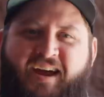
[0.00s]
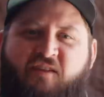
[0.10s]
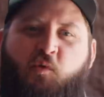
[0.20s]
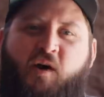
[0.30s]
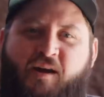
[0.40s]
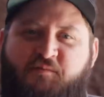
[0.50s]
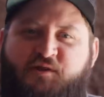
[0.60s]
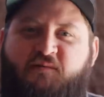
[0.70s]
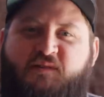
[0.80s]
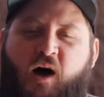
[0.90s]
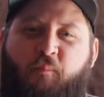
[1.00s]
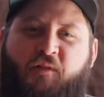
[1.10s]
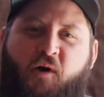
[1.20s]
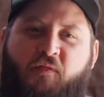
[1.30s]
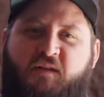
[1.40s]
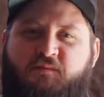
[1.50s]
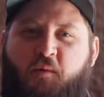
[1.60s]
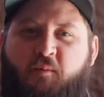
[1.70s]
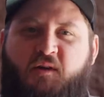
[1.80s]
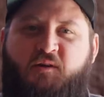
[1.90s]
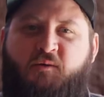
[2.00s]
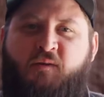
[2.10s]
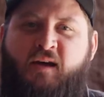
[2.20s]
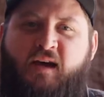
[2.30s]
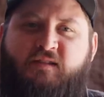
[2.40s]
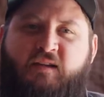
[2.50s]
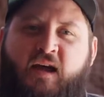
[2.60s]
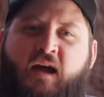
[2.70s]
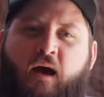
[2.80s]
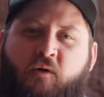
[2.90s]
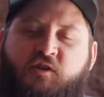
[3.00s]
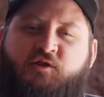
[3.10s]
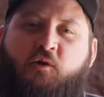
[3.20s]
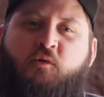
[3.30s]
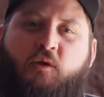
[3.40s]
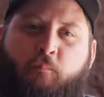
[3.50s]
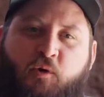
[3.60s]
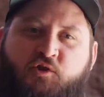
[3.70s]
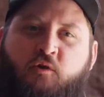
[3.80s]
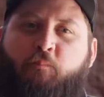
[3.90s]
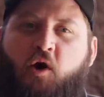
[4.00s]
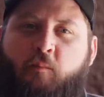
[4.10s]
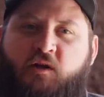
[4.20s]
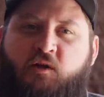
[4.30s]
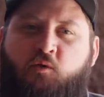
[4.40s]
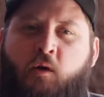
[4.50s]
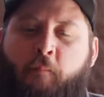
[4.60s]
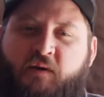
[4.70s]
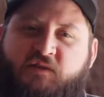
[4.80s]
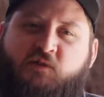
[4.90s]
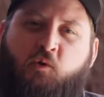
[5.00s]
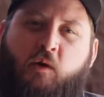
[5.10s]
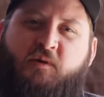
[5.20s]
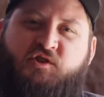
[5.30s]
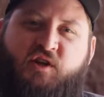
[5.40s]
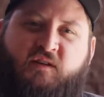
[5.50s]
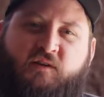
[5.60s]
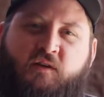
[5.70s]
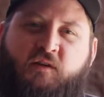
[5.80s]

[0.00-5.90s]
Hey everyone, I'm Chef Tom with All Things Barbecue, and today I want to show you the Butcher B B Q Pistol Grip Injector.